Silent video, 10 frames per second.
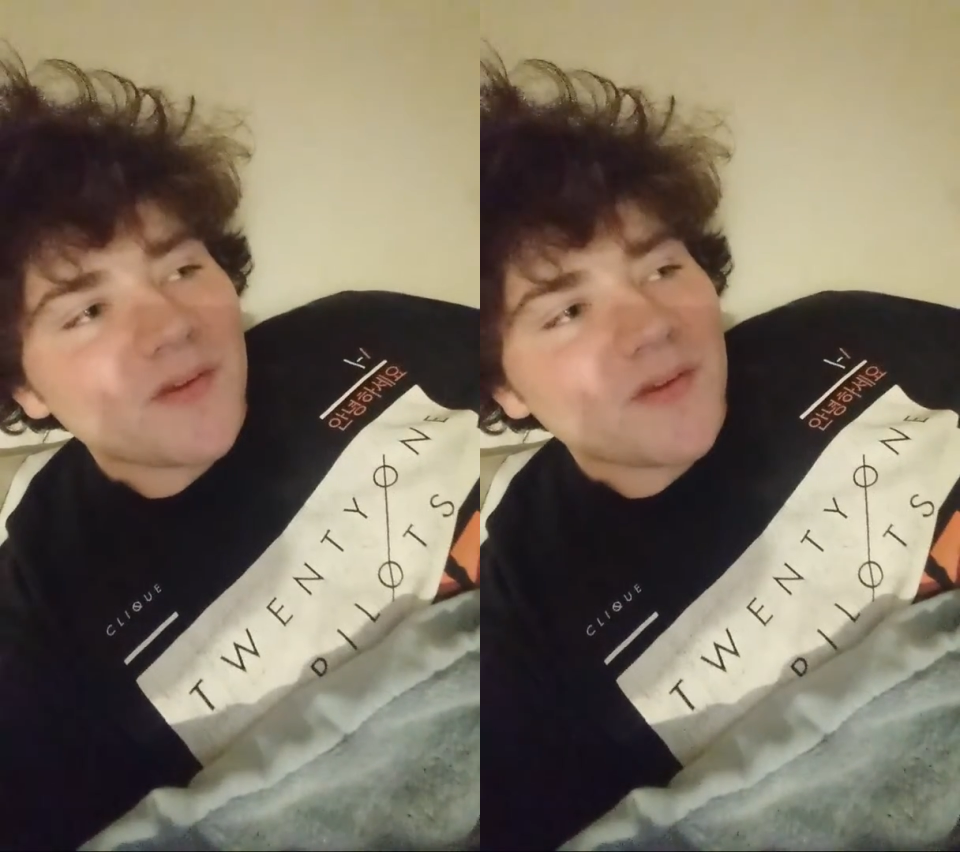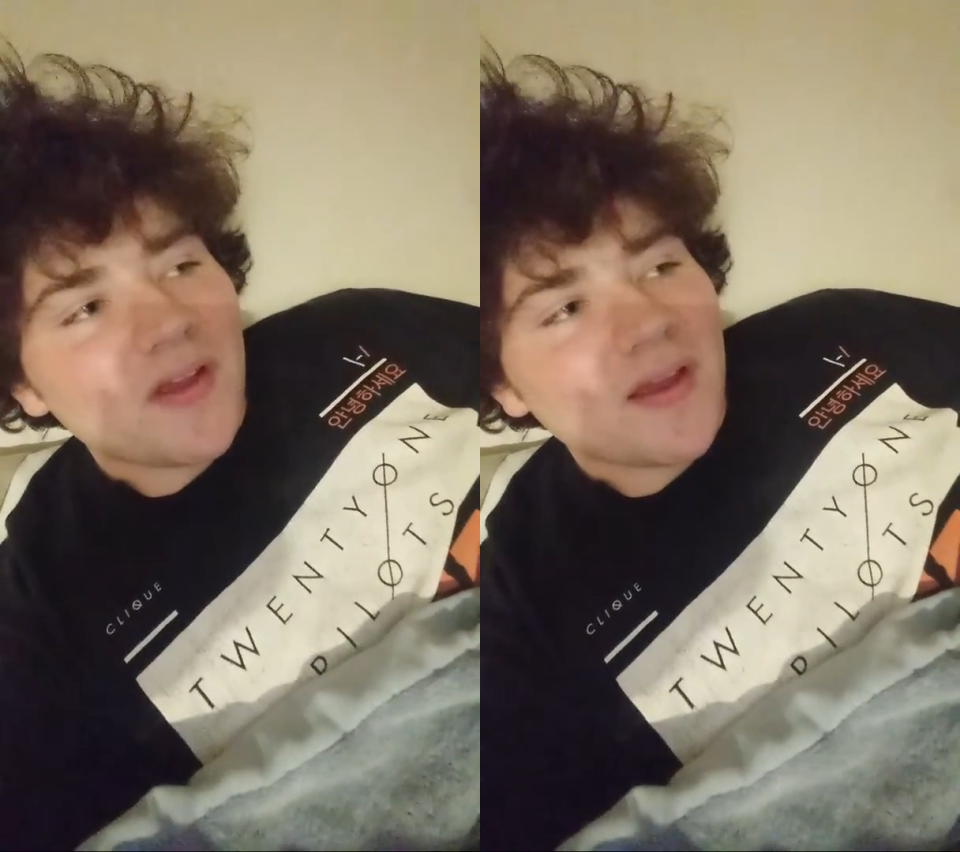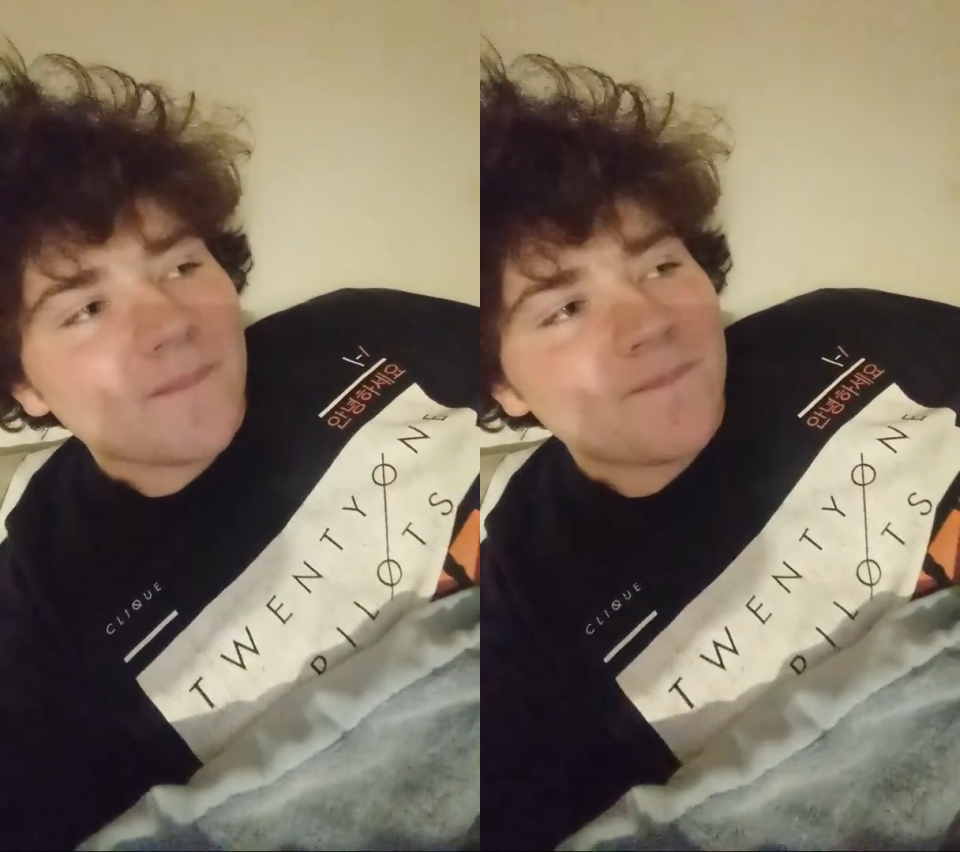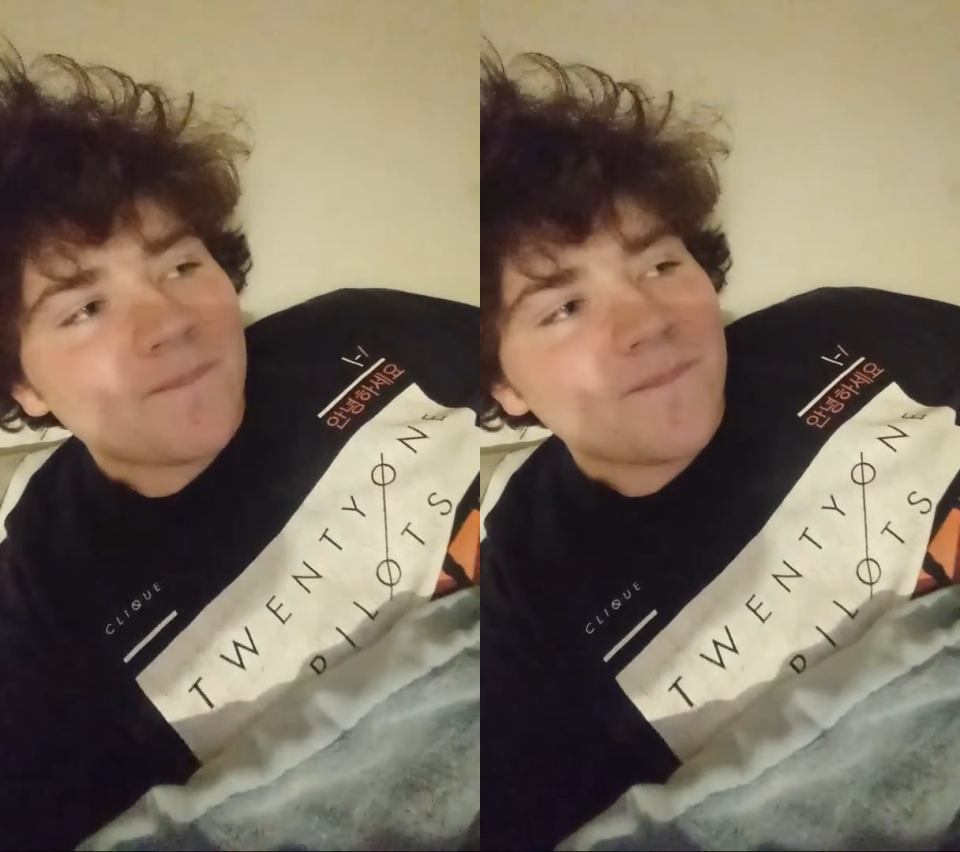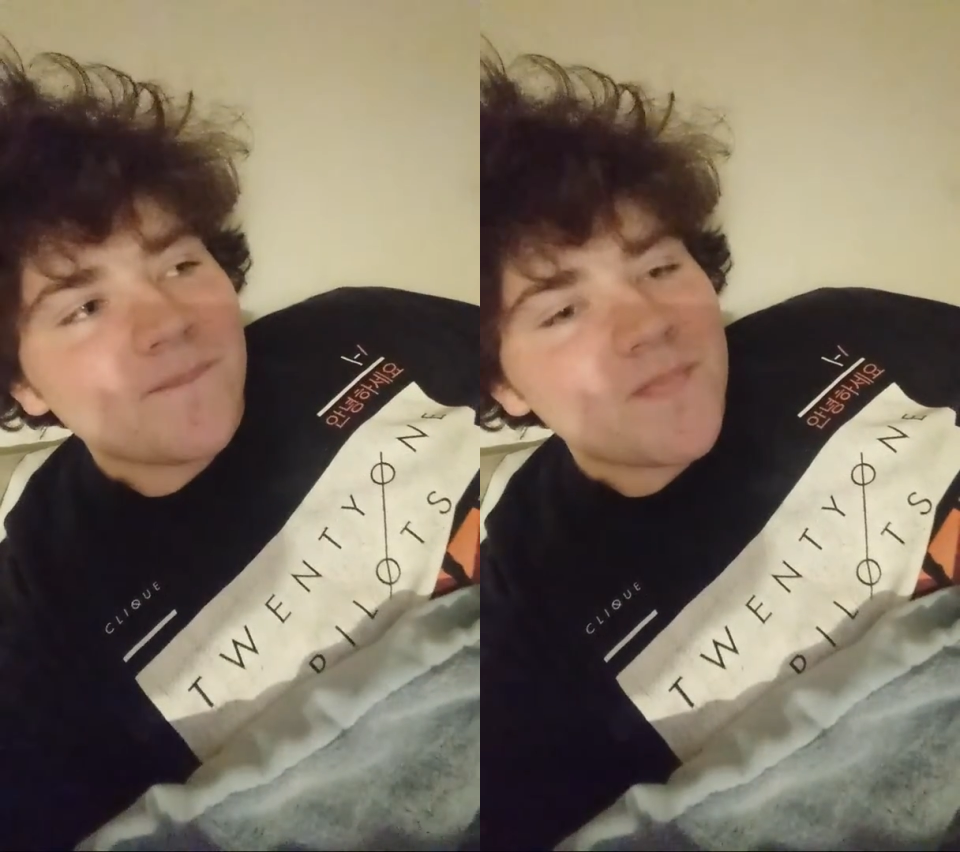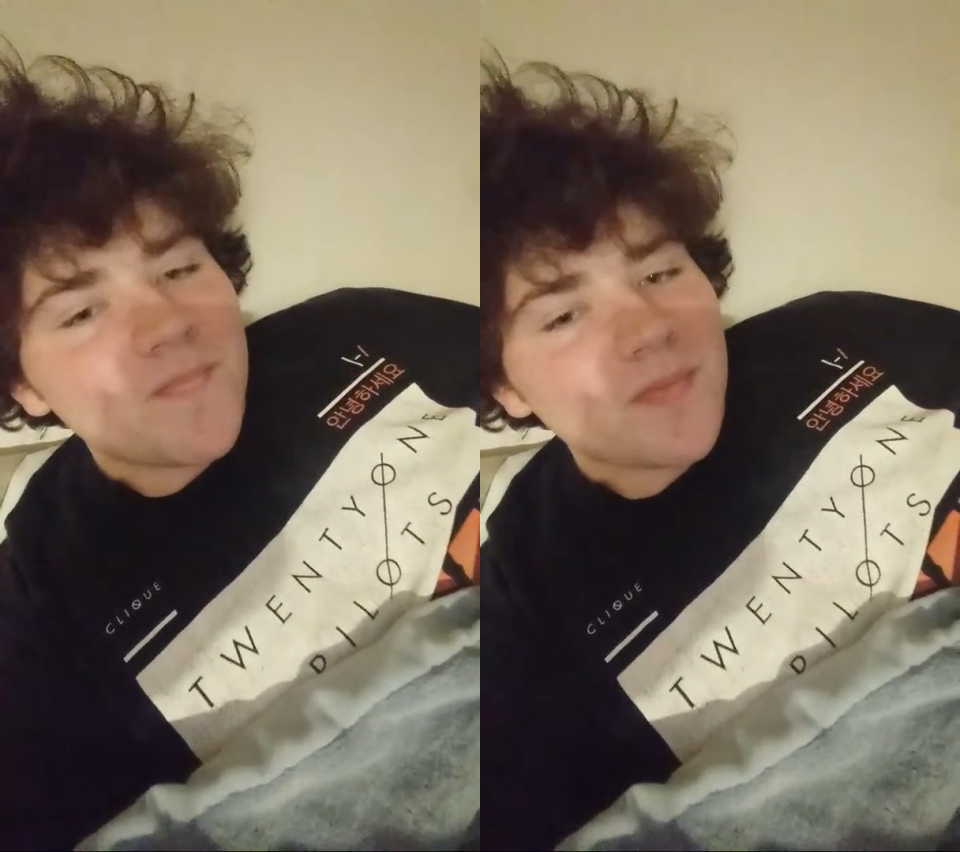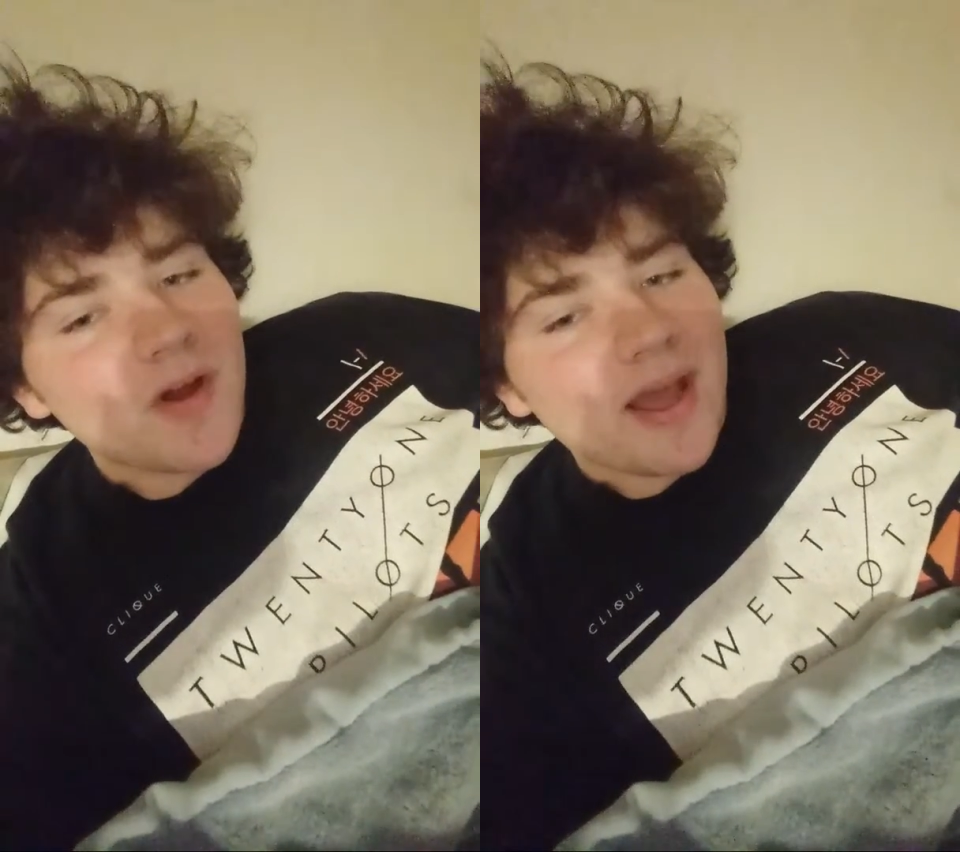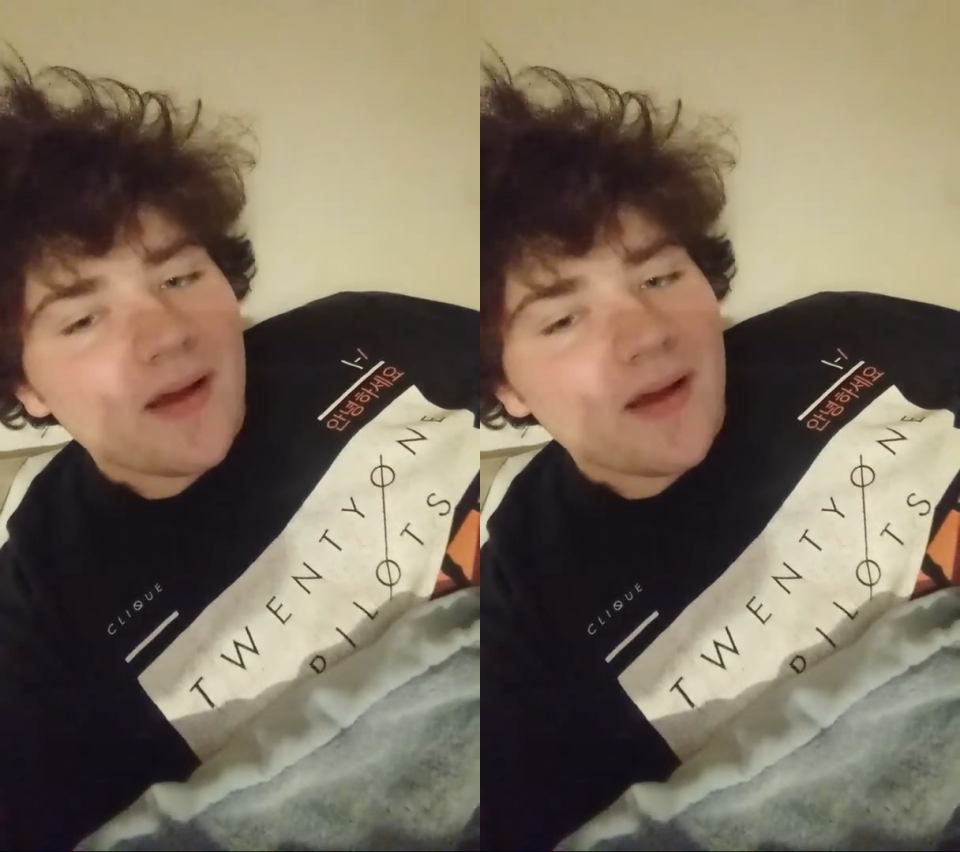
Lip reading: saying? Oh yeah.